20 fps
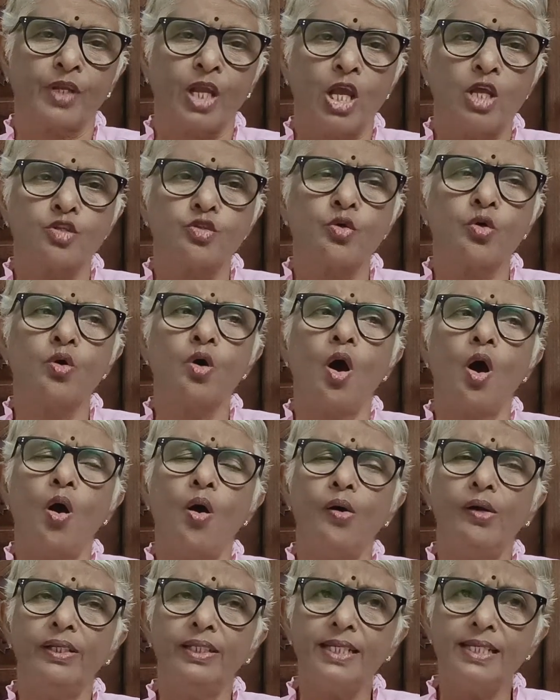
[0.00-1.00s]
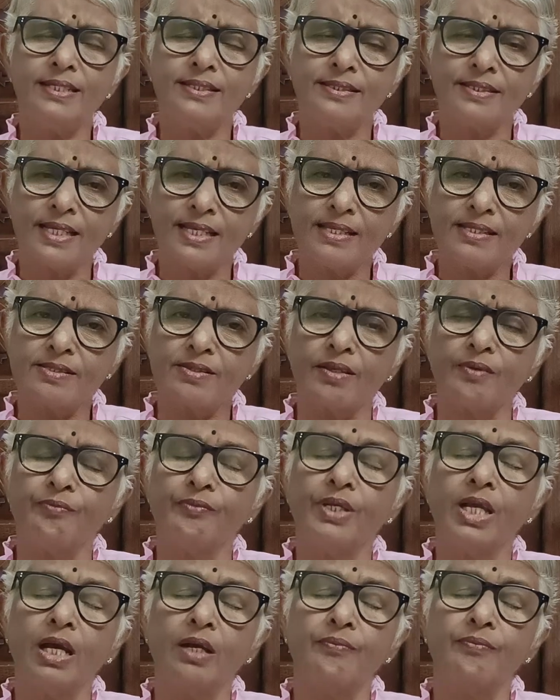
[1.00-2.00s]
So all these things
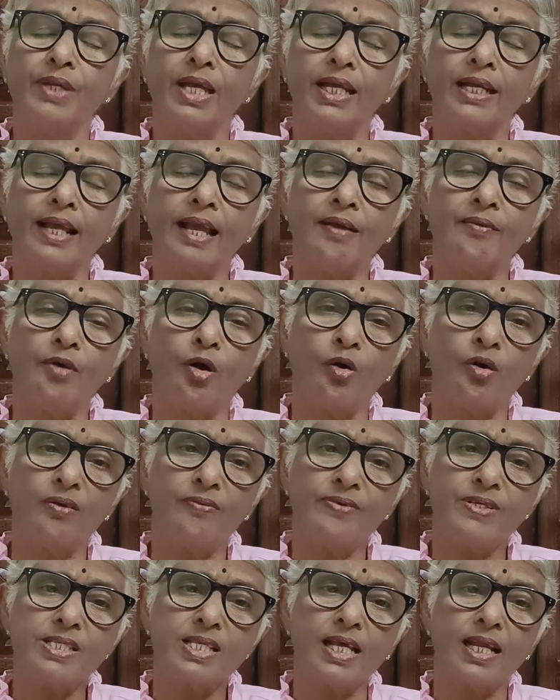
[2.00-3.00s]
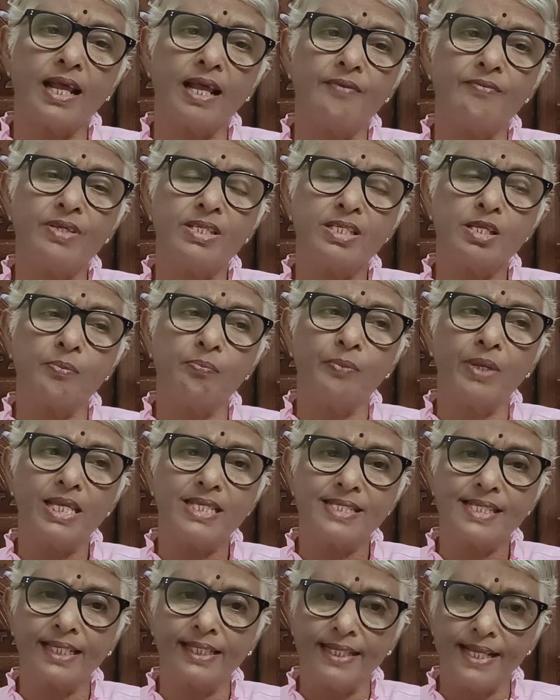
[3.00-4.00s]
all of us are having some
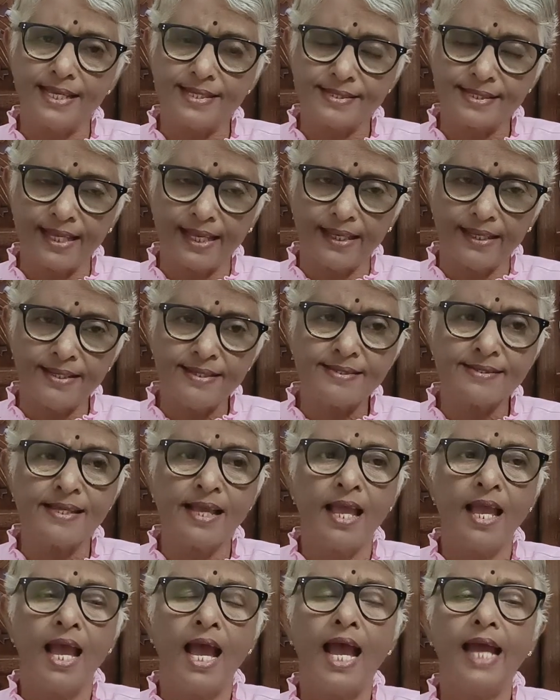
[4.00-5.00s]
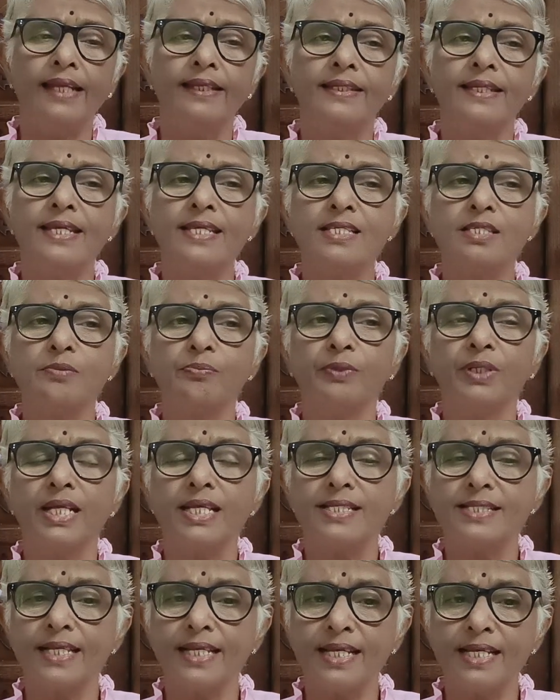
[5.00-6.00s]
basic desires, and these
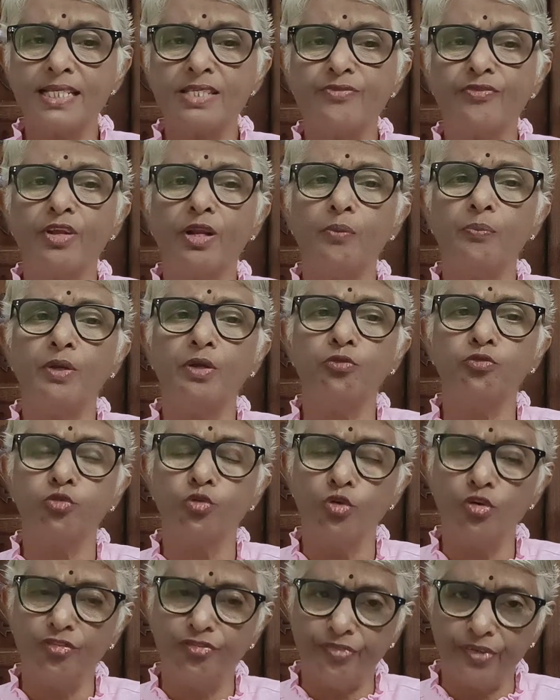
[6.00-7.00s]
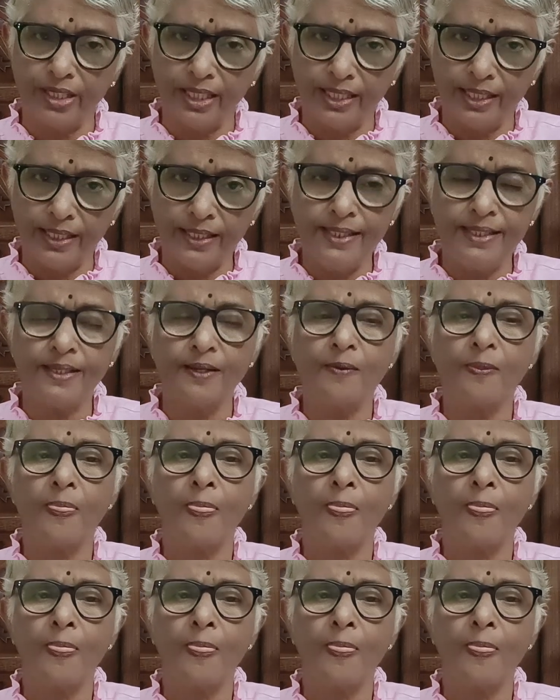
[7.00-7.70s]
desires will be fulfilled